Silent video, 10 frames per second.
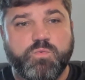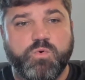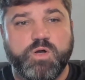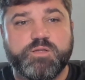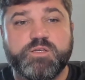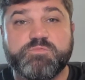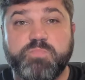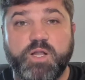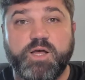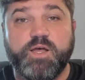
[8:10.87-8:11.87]
One is
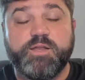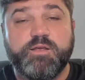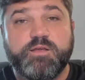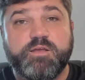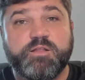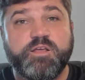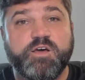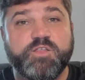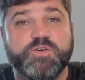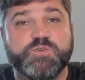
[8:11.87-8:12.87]
blood and the
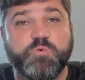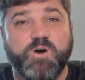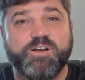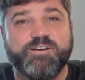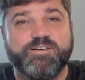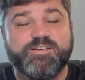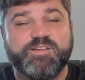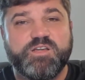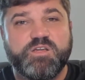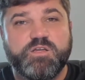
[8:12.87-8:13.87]
other is water.
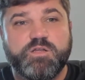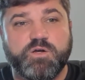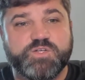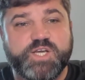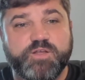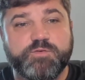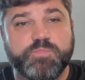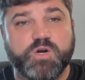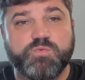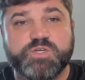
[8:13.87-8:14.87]
Notice how the
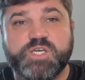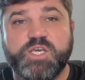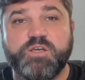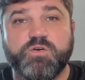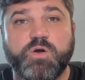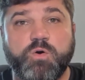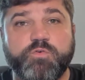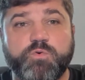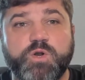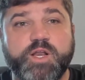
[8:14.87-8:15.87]
bird was killed
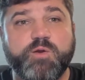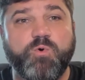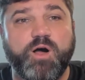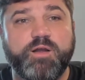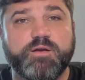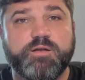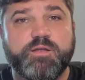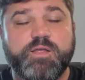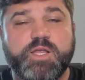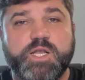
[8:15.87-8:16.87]
over running water.
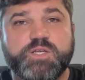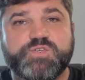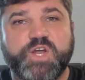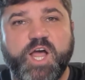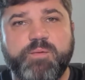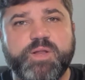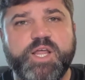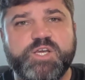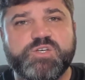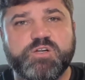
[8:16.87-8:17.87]
It's a
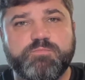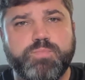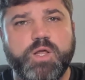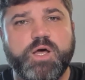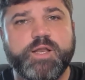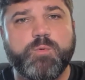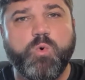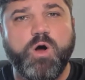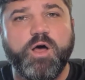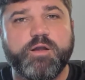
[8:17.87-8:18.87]
combination of blood and
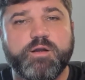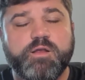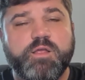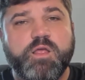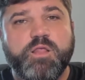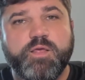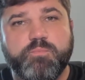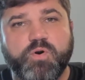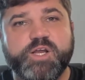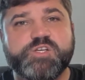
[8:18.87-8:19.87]
water
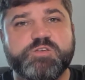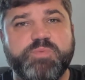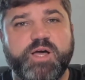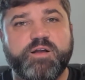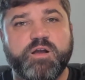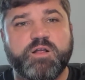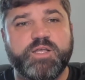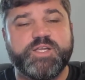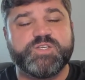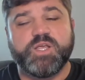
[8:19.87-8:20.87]
that brings about our
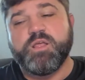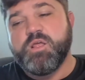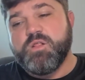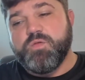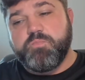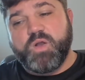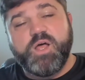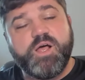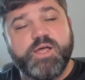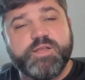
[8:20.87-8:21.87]
cleansing. The
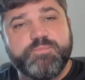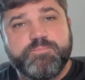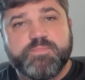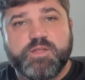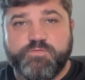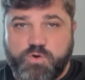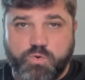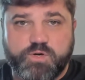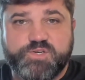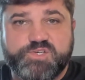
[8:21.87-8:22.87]
blood, of
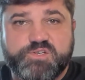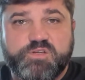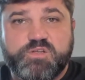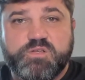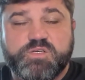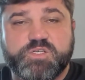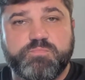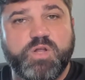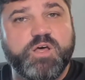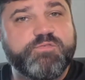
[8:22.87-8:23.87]
course, is the
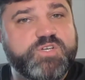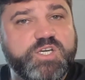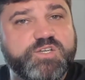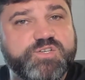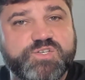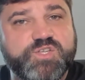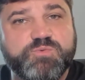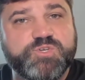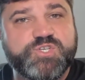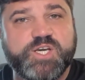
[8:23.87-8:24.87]
blood of Jesus
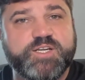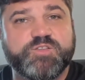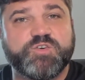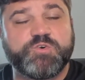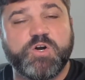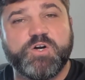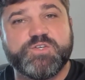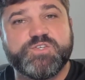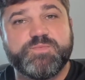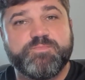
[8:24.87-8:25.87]
that was shed at the
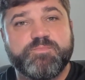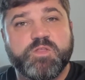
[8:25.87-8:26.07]
cross.